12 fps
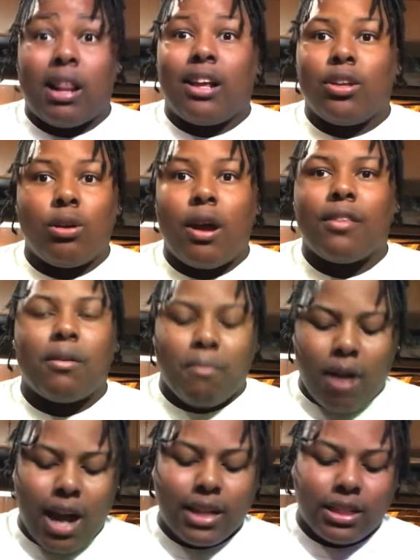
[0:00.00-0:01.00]
You don't have the
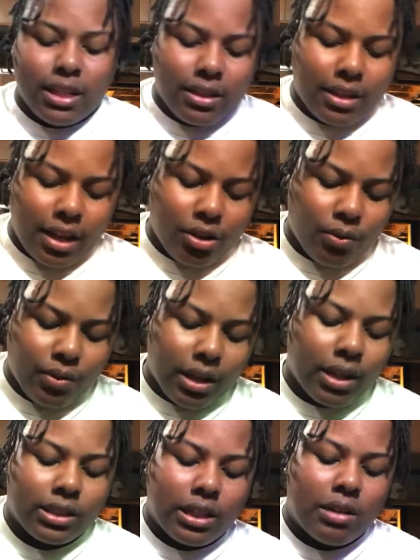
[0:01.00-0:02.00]
mindset that you finna
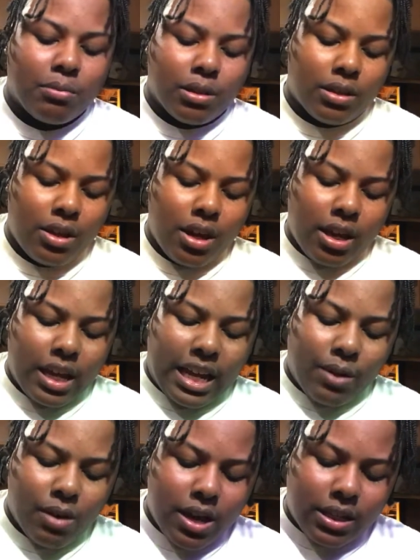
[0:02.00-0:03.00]
get shot. But
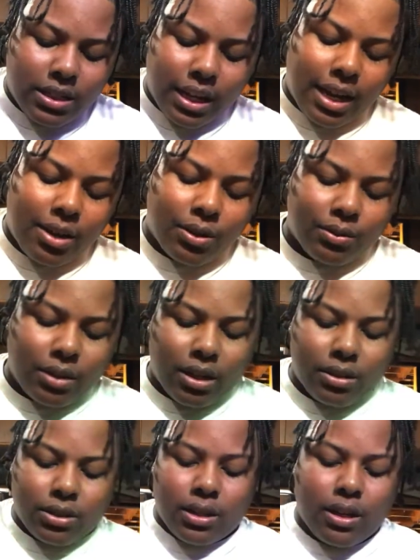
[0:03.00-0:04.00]
anyways, like I was like I
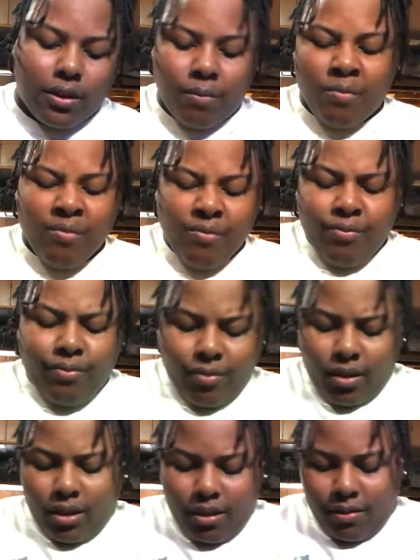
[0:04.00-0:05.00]
was saying,
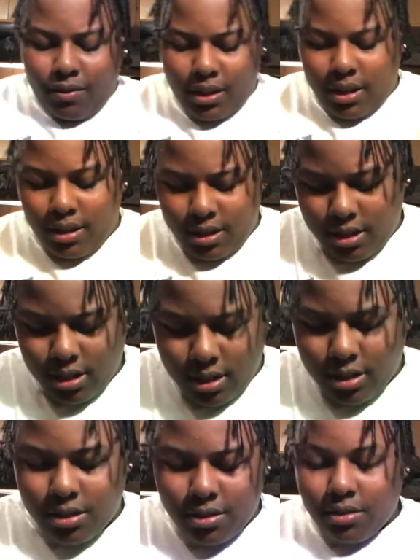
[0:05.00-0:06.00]
fucking uh,